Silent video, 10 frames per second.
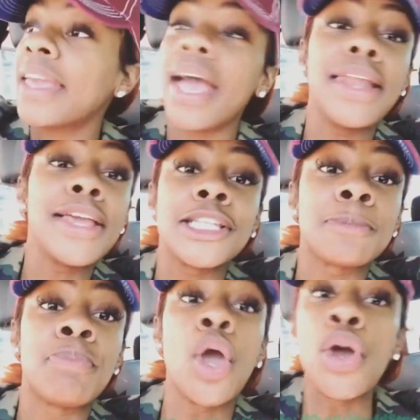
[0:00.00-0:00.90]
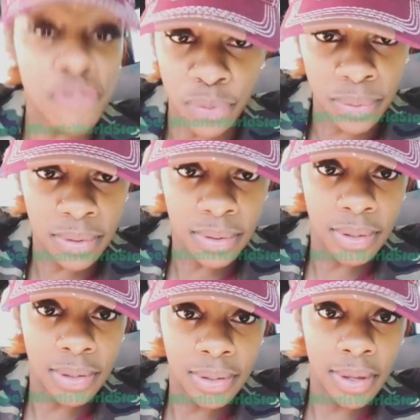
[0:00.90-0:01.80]
Man, Kelly is beautiful.
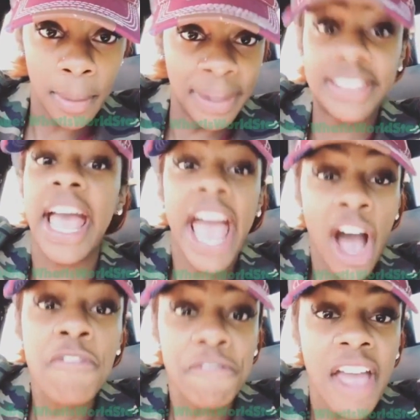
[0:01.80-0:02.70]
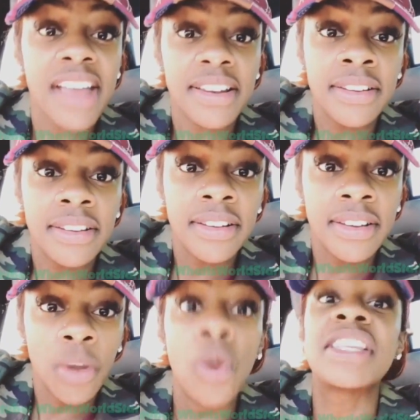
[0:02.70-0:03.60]
But the outfit
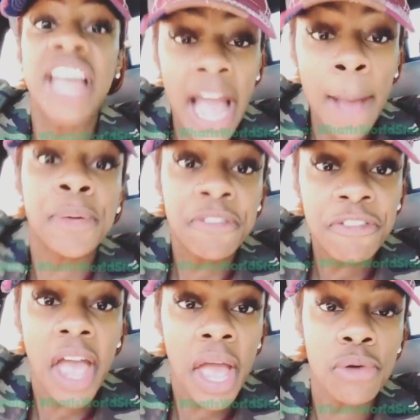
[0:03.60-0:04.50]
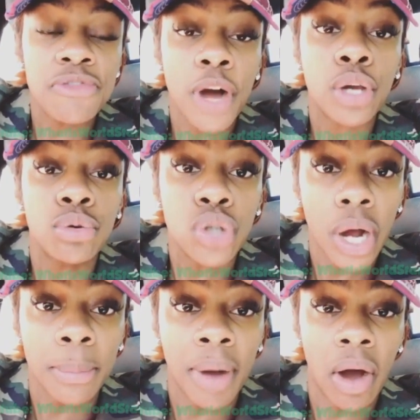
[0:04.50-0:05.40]
was an epic fail. Fuck you
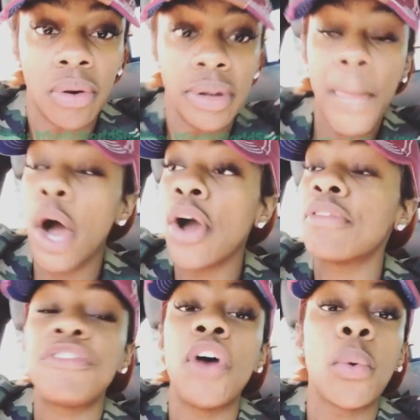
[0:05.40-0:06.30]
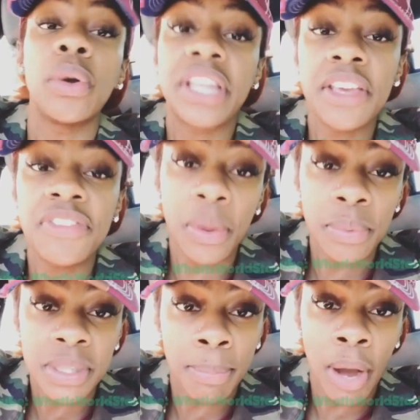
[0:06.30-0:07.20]
talk about. I don't give a fuck what the
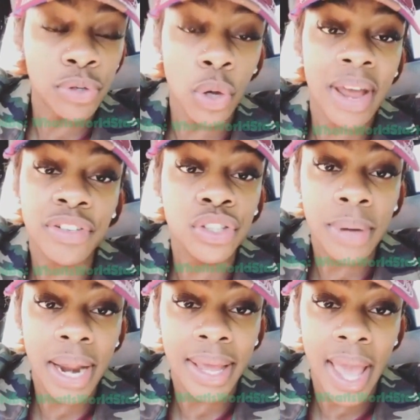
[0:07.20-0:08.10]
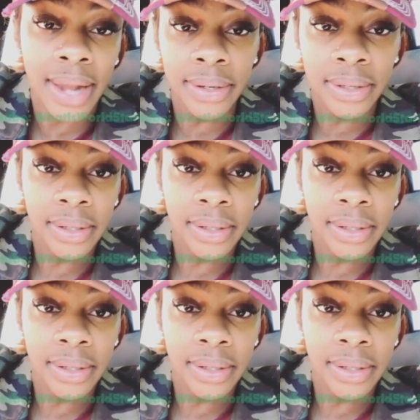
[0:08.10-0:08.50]
event was about. Don't ever do that again.